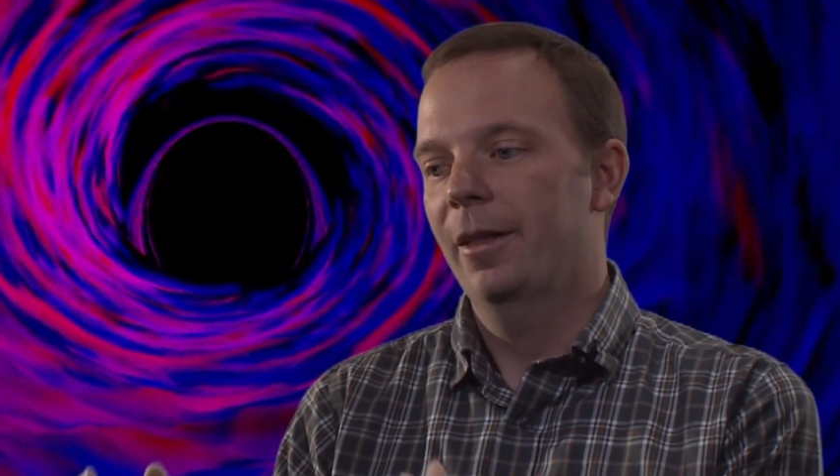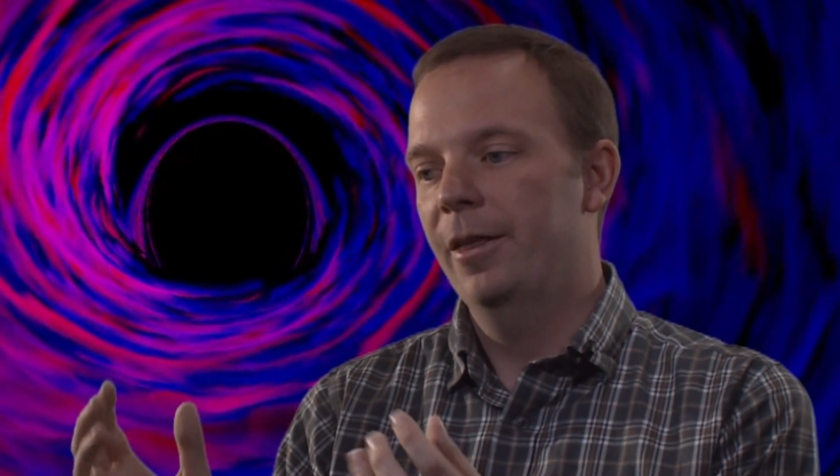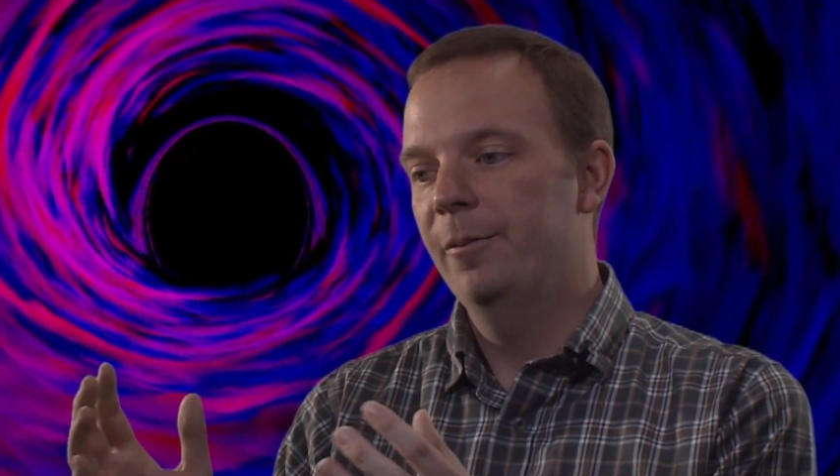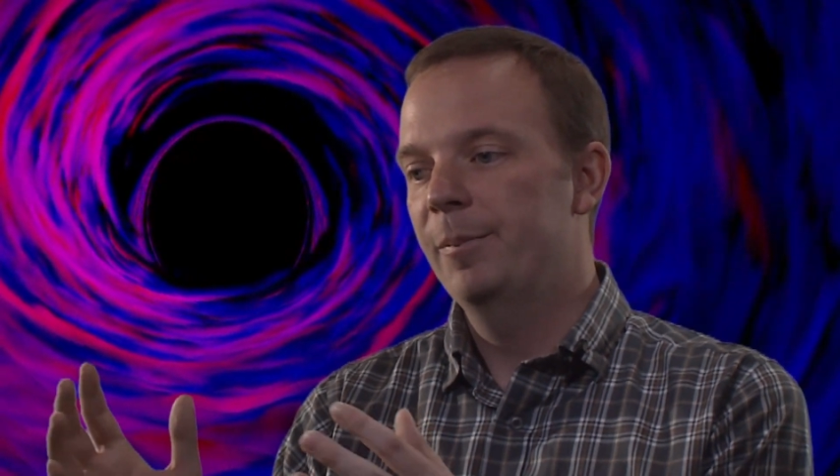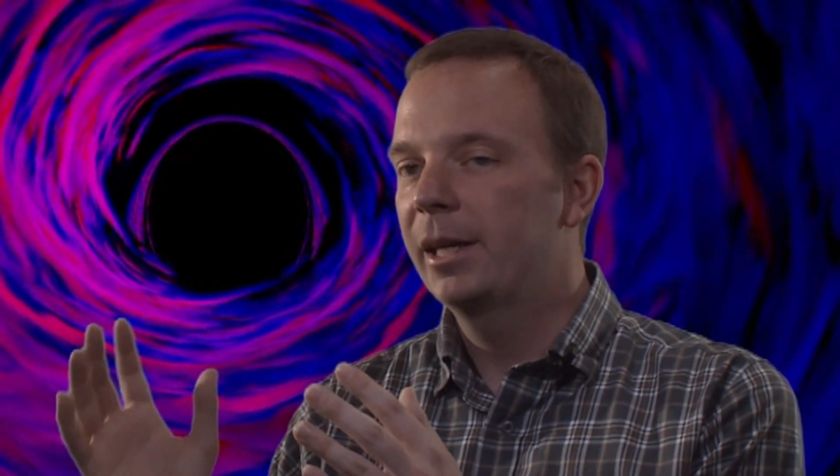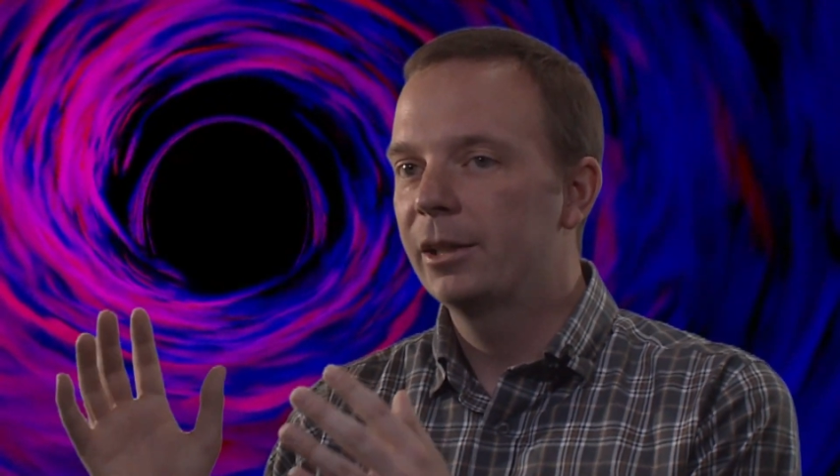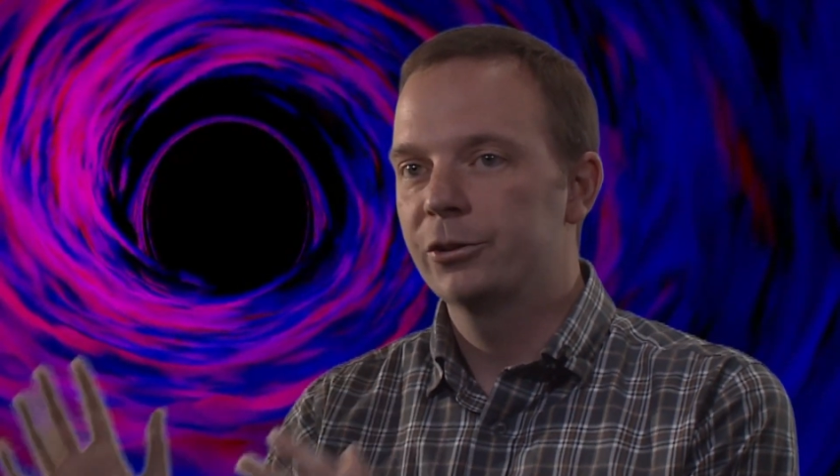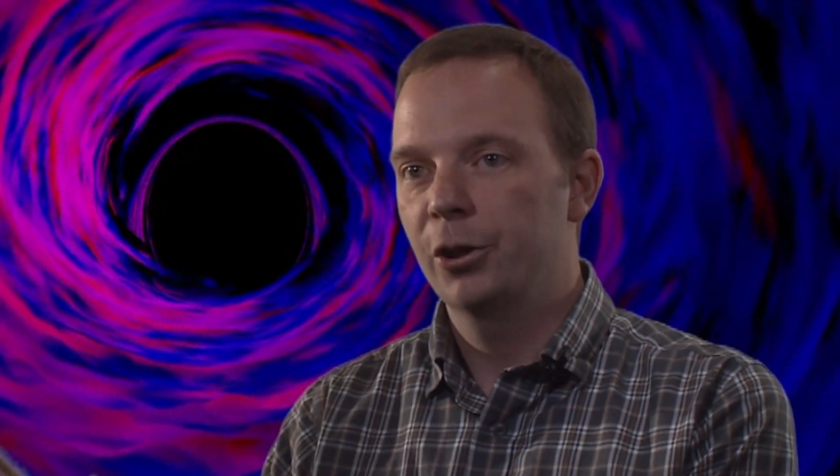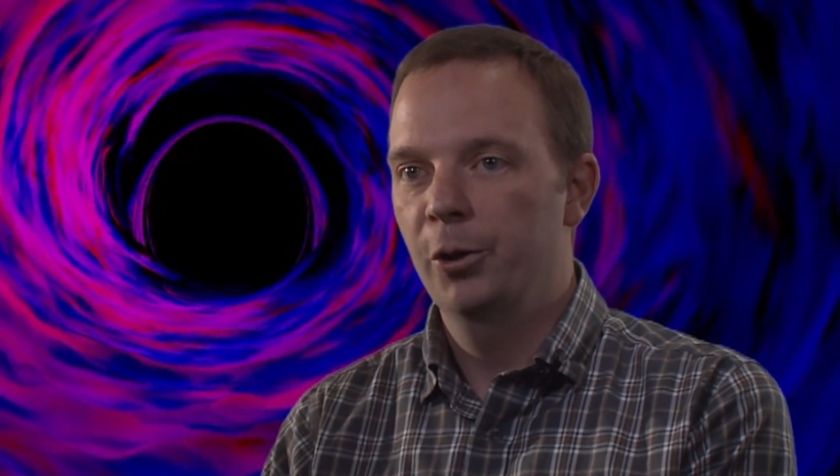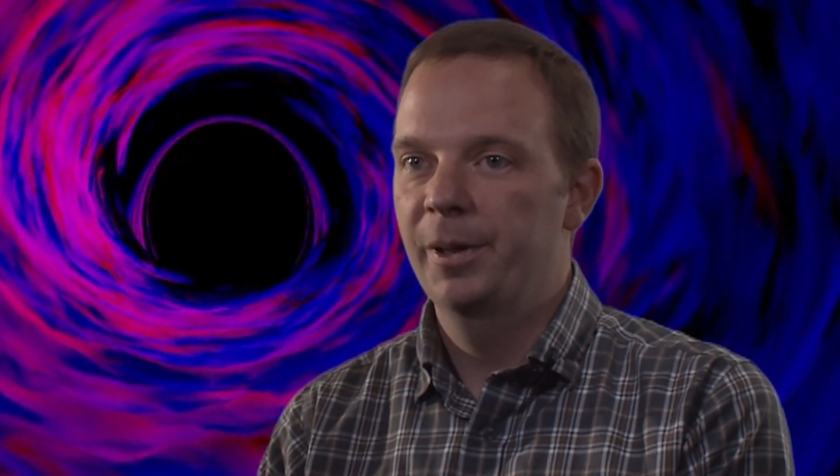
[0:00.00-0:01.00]
them being
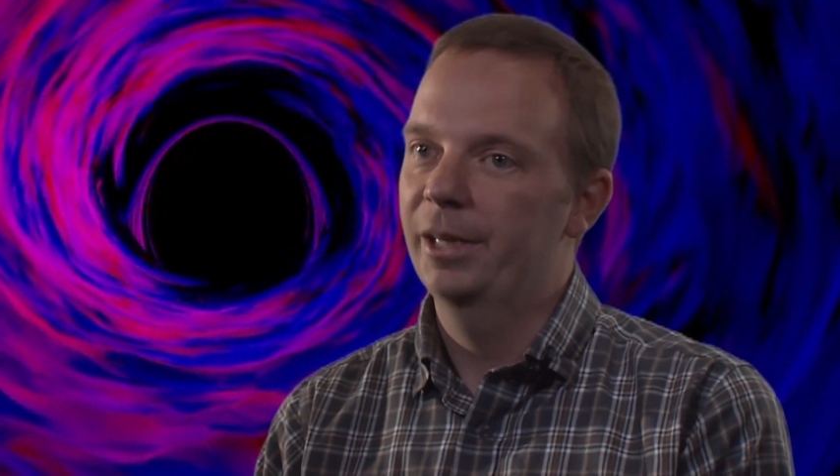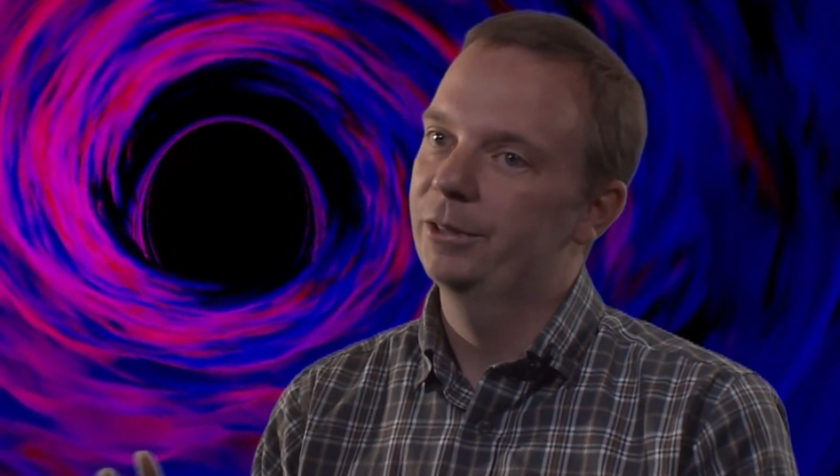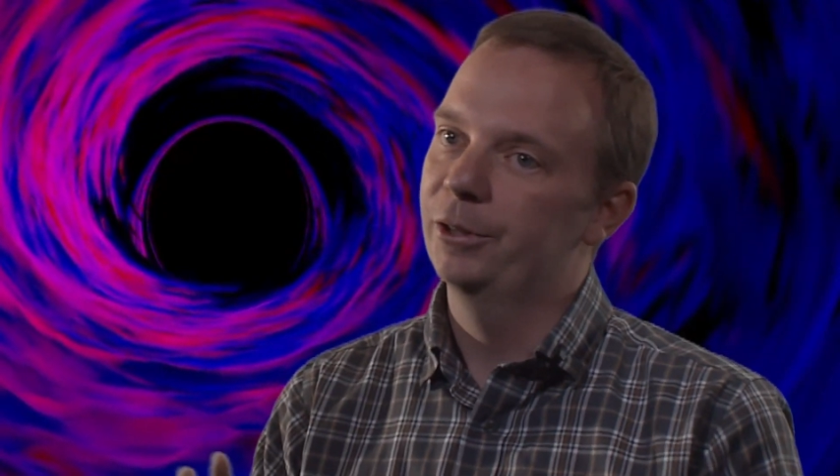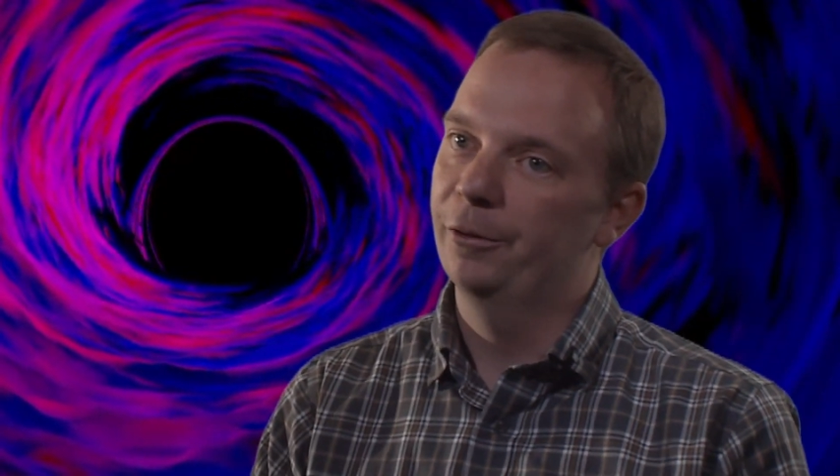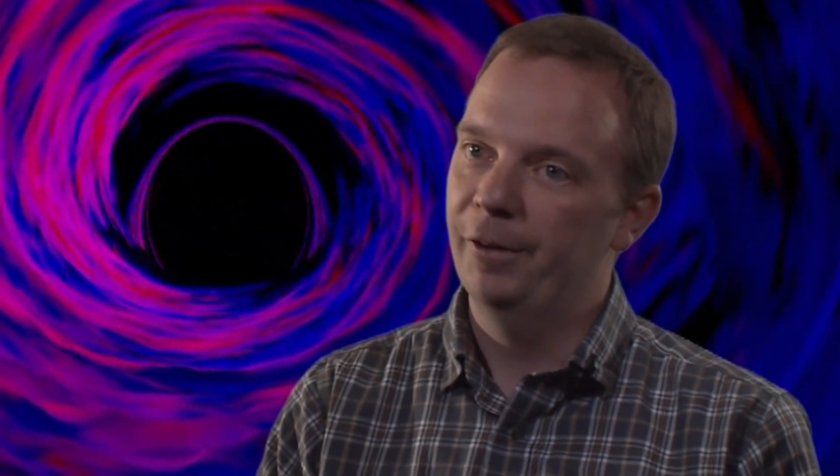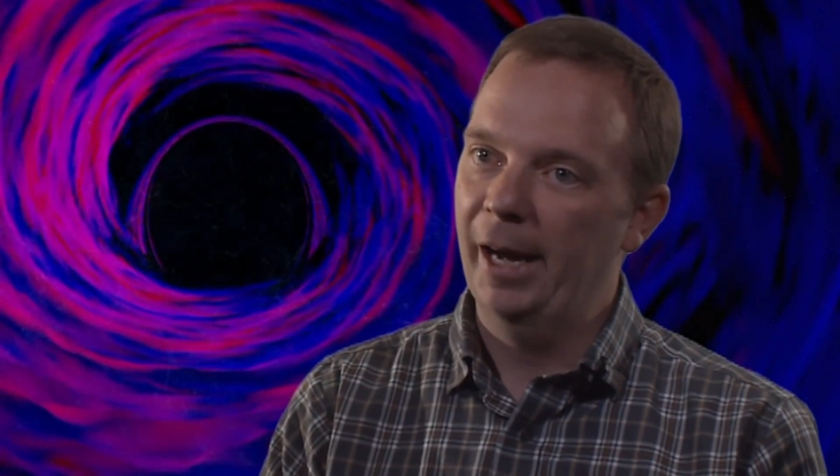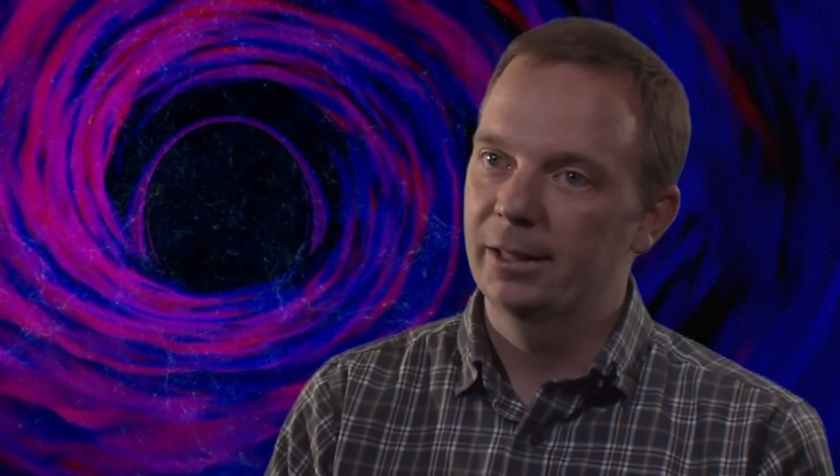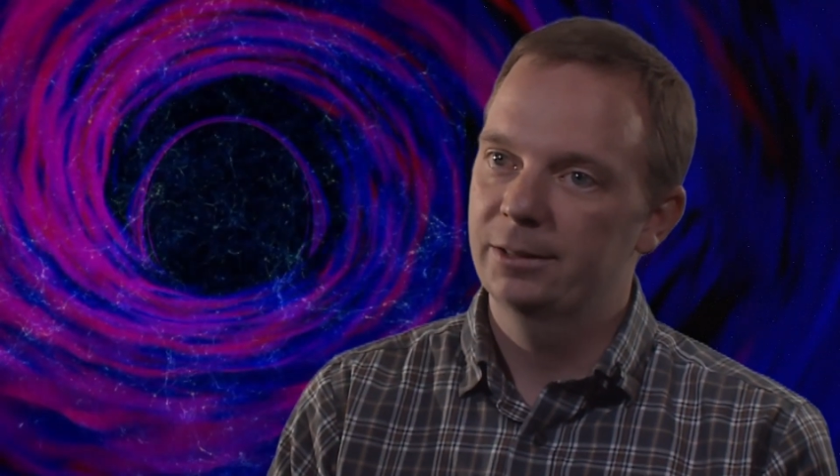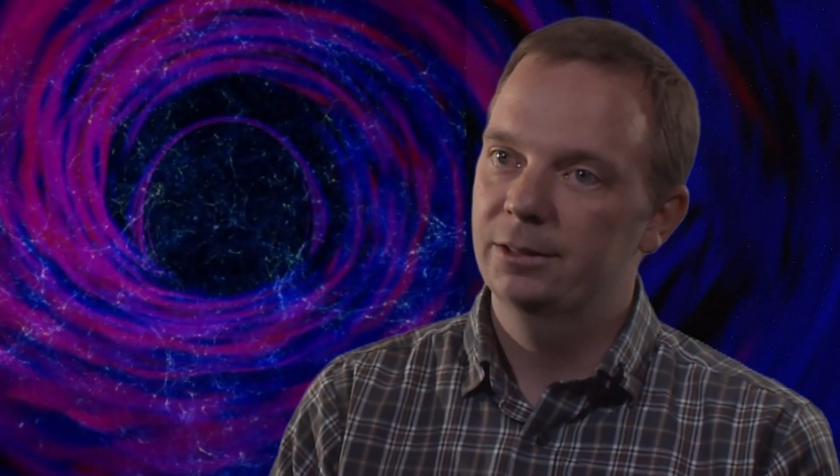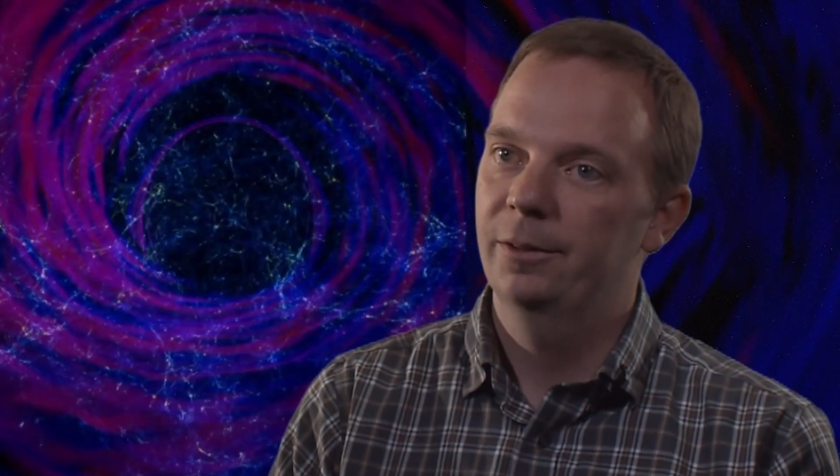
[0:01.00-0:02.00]
so big so
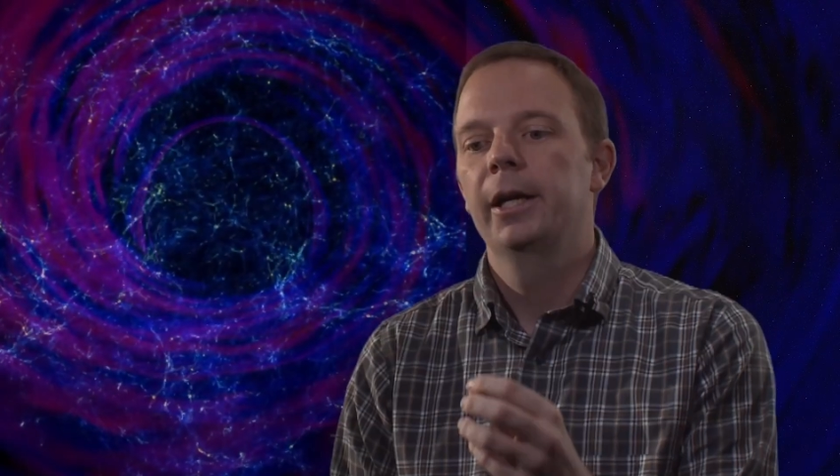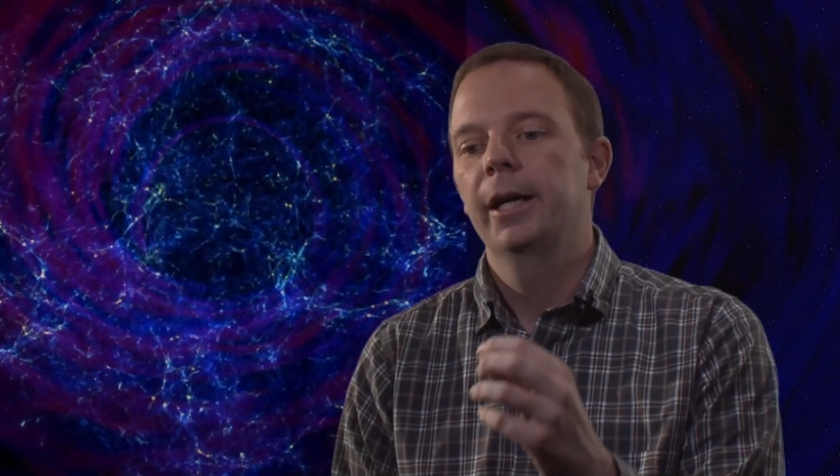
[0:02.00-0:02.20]
fast.